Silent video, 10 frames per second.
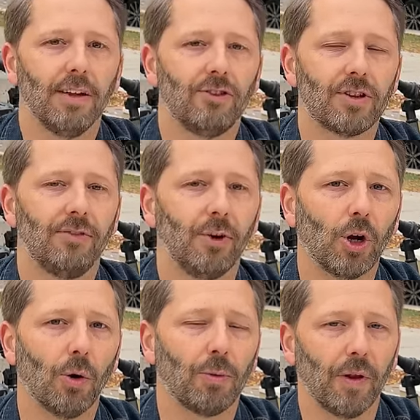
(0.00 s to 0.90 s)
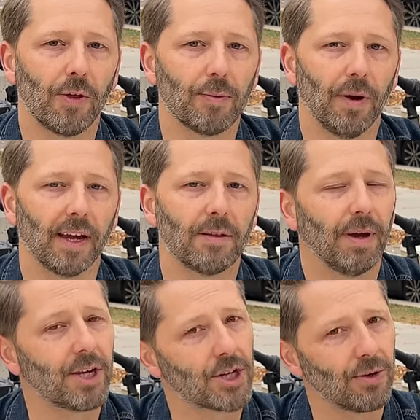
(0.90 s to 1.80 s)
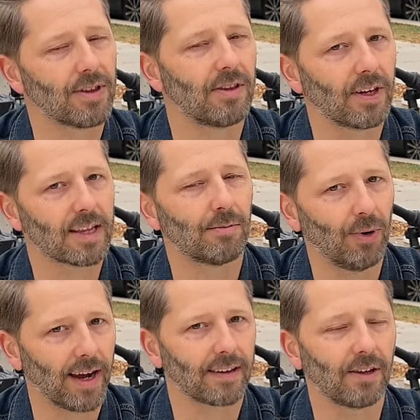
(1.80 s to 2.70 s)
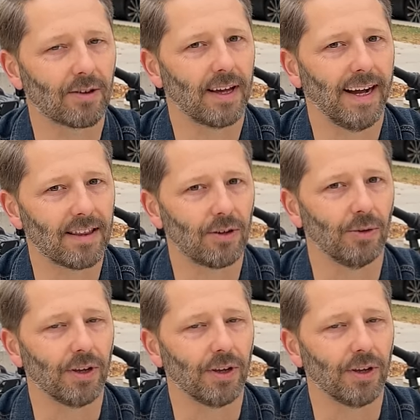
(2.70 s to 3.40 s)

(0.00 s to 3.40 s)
Just if you go with one of those bikes, make sure it's still got some practical sides to it.